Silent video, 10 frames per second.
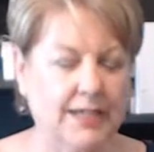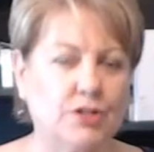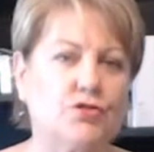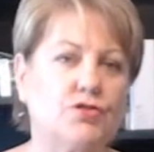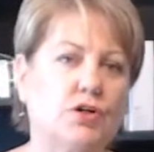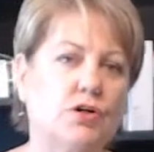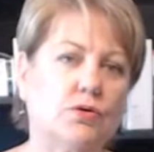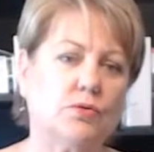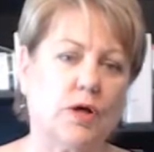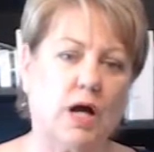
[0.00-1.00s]

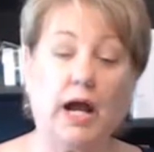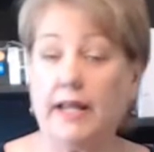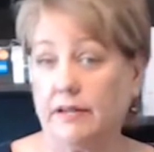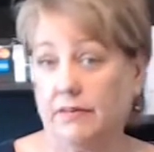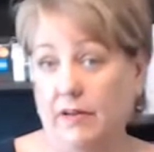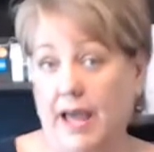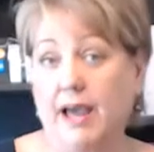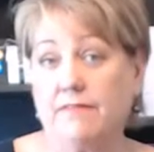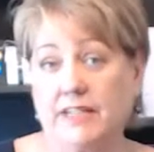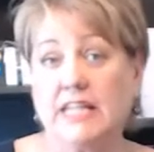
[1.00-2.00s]
So I
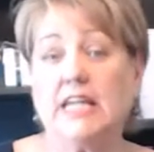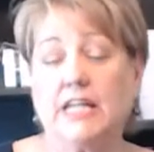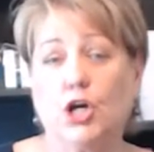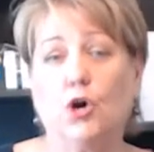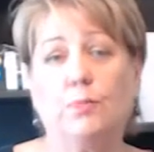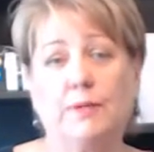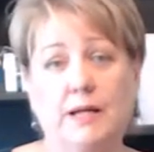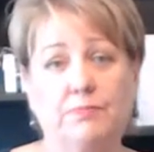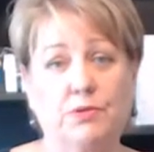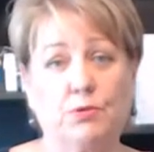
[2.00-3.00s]
have again opened
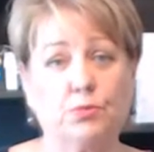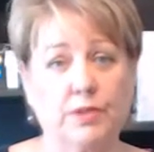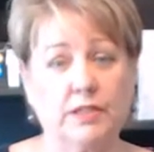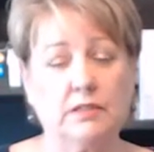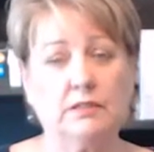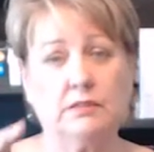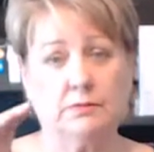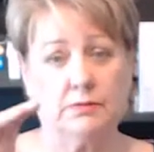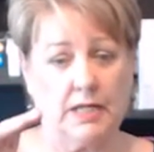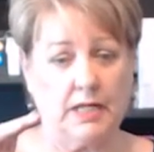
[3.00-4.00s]
up the real
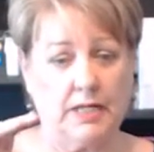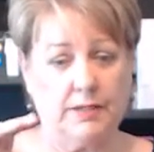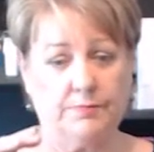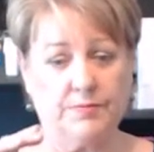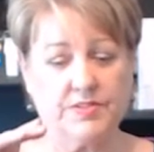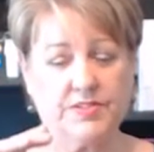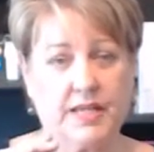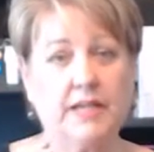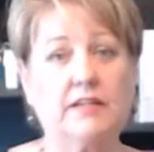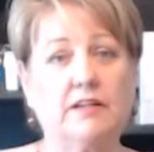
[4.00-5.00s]

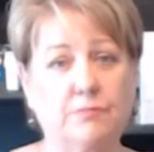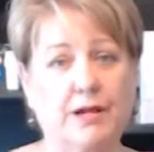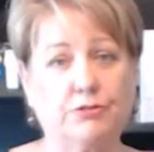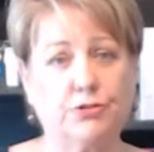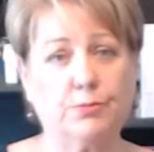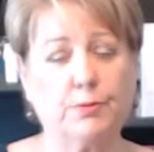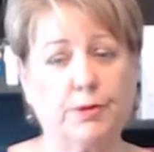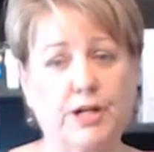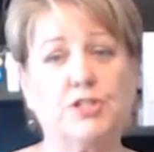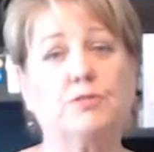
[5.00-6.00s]
set of
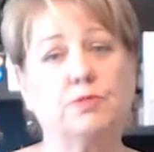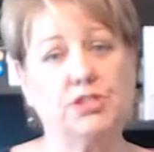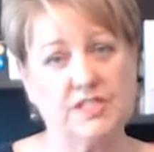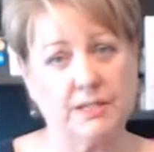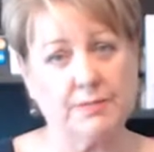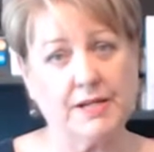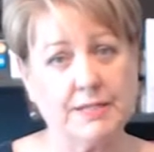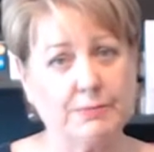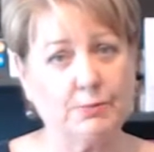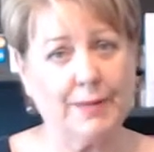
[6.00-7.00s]
microdermabrasion, which is in my
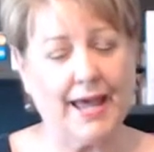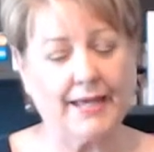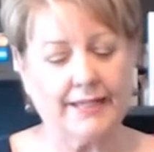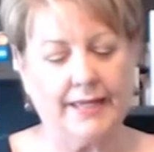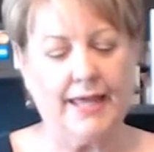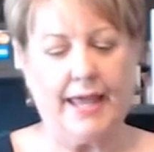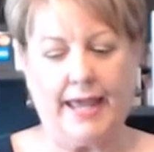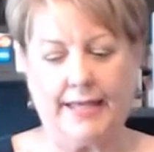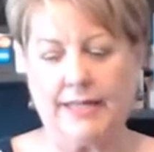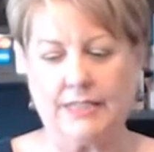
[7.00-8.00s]
demo bag,
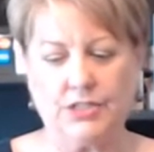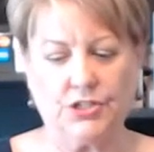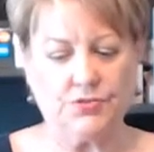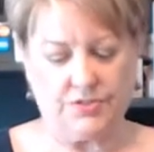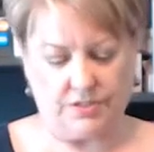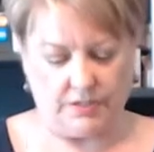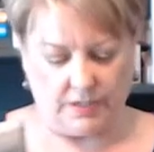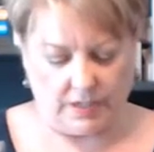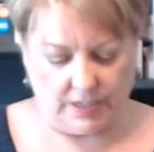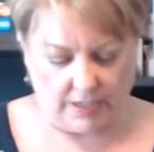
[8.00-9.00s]
and I can use,
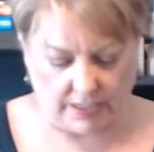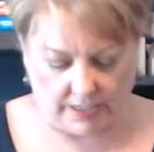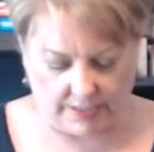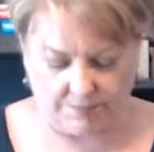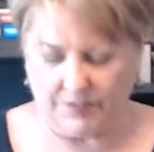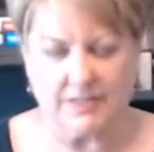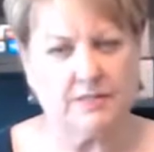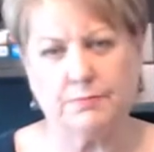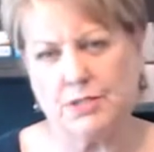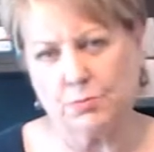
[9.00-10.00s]

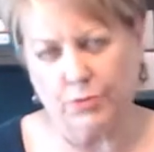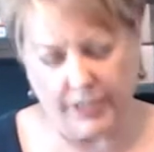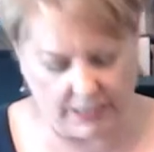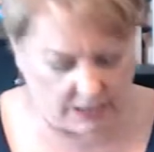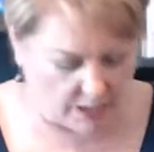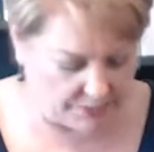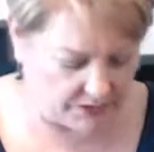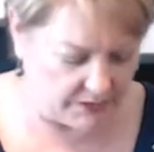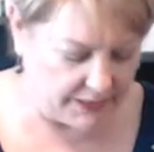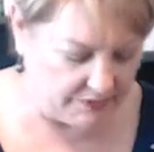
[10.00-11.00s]
it's much more
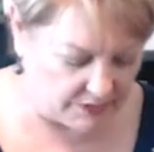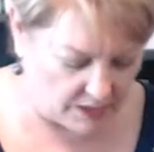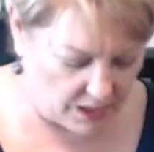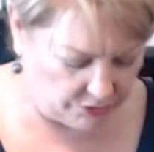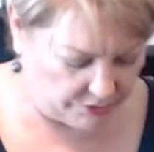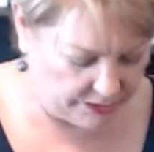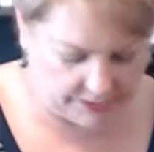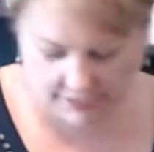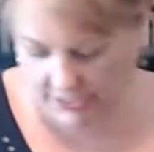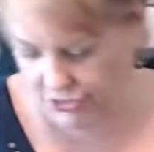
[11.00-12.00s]
economical in the long
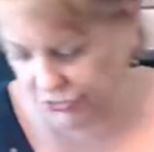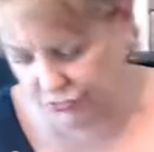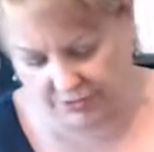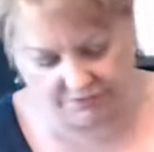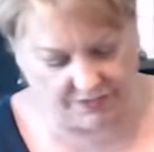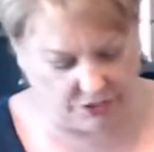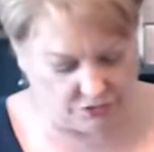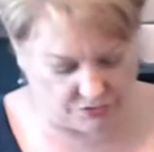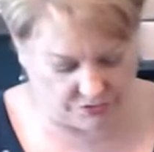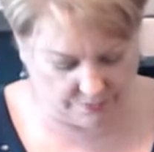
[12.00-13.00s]
run as you're doing
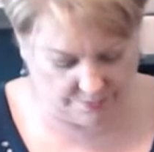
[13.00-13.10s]
facials.